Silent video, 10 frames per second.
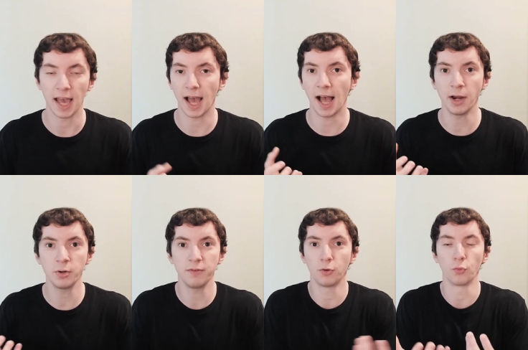I don't
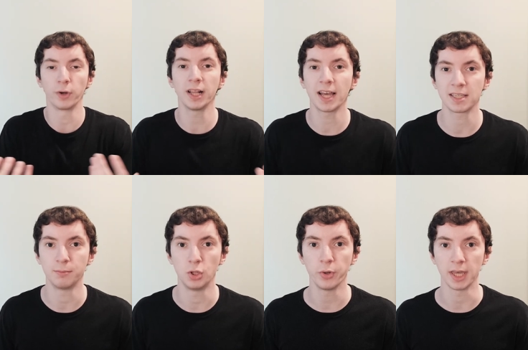even realize I'm
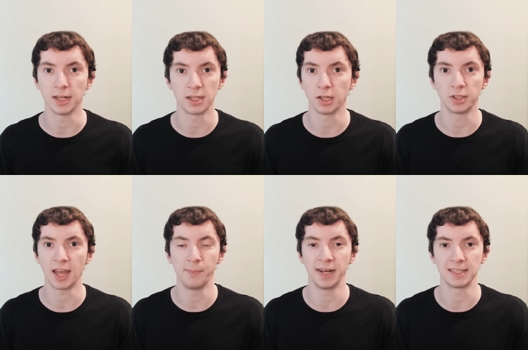doing it until
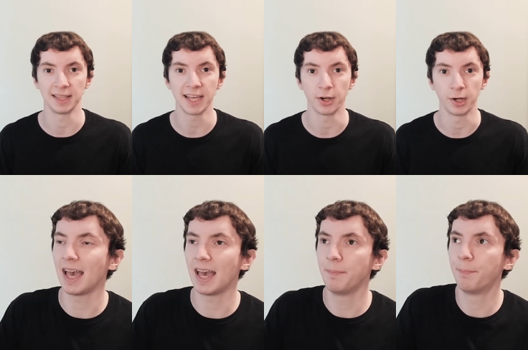10 minutes later.
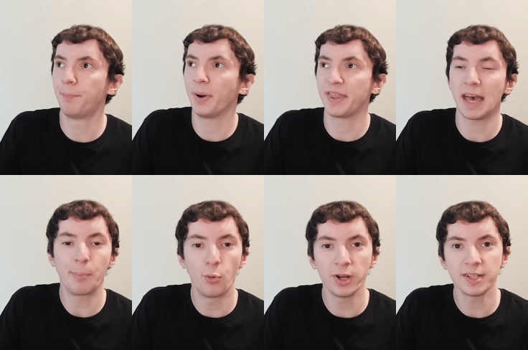And by
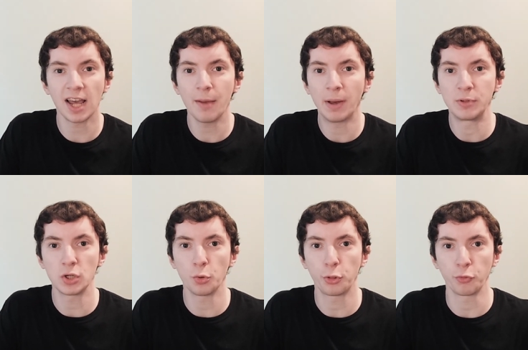that point in time, I'm
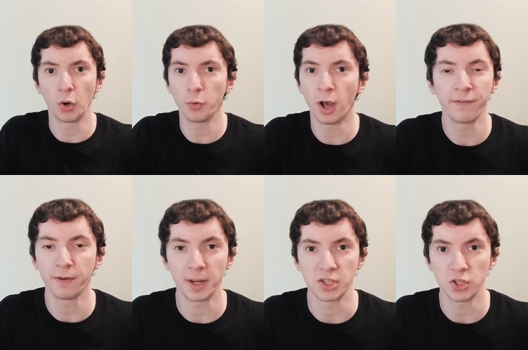so thrown
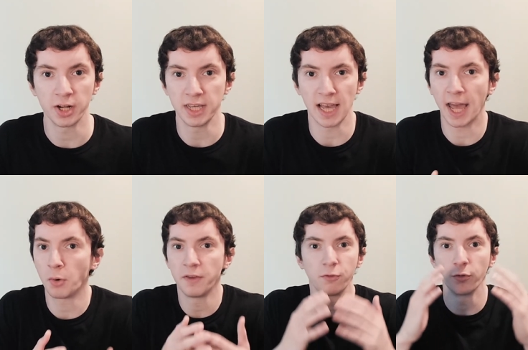off on my studying, I
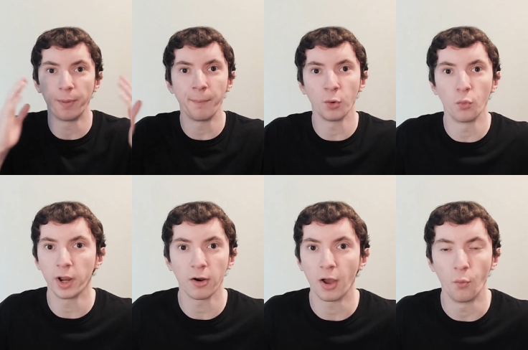don't even remember
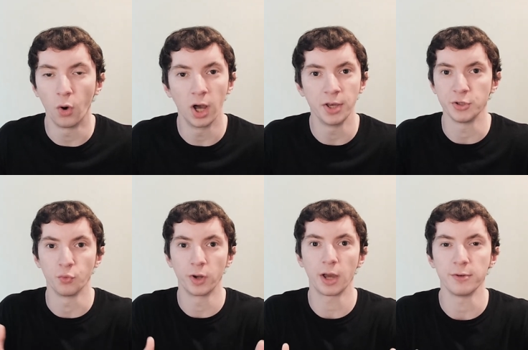where I was
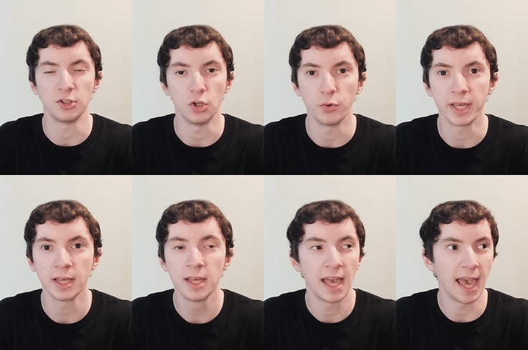or what I was
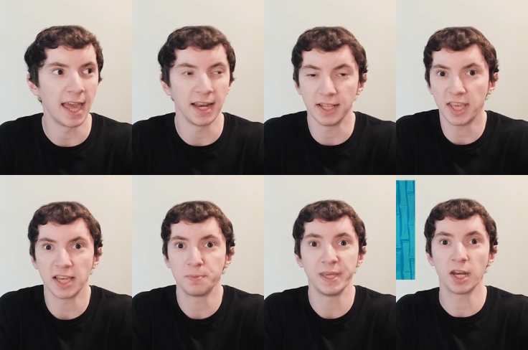doing. And it
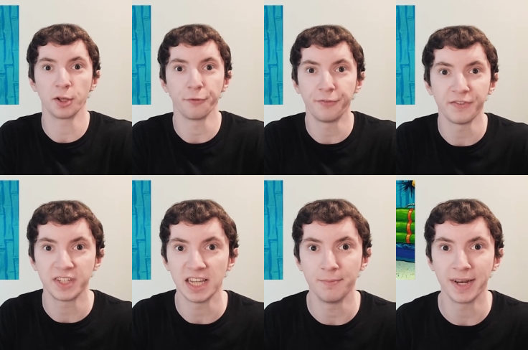takes me another
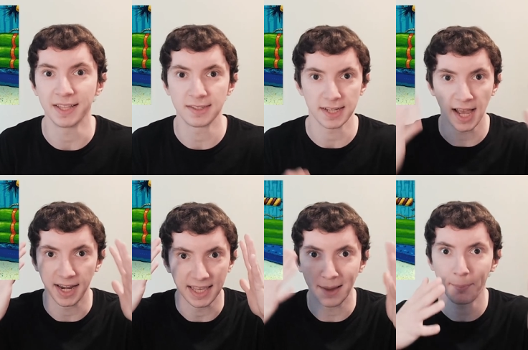15 minutes to
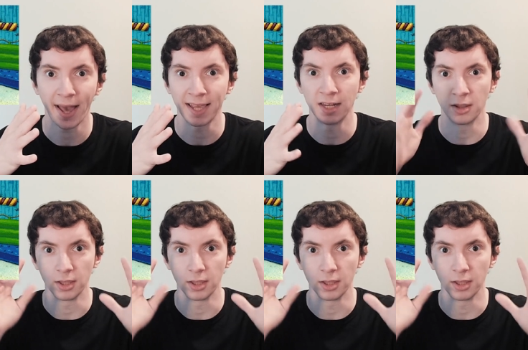kind of get back into